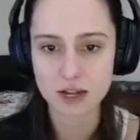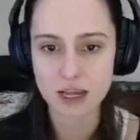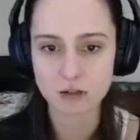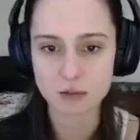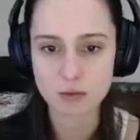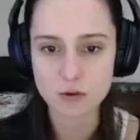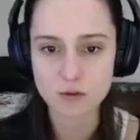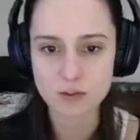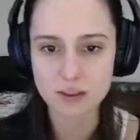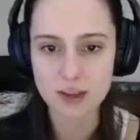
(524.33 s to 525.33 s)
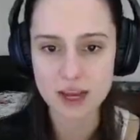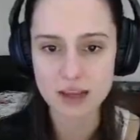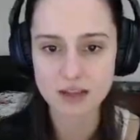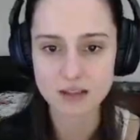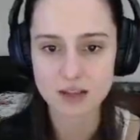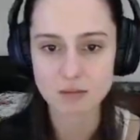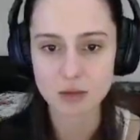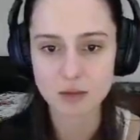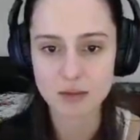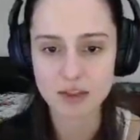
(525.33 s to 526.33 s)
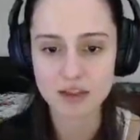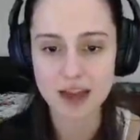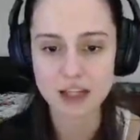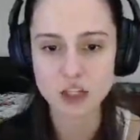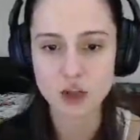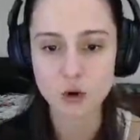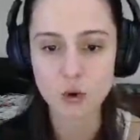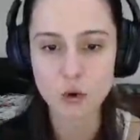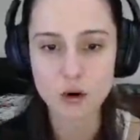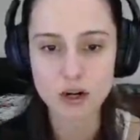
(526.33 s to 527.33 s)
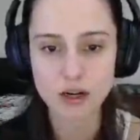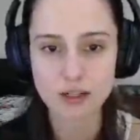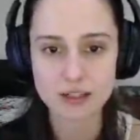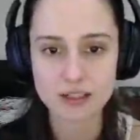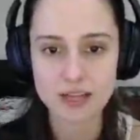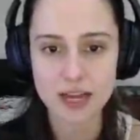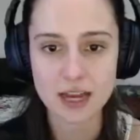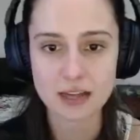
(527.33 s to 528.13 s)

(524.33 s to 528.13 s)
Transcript: and remove this and put up a thatched corner instead.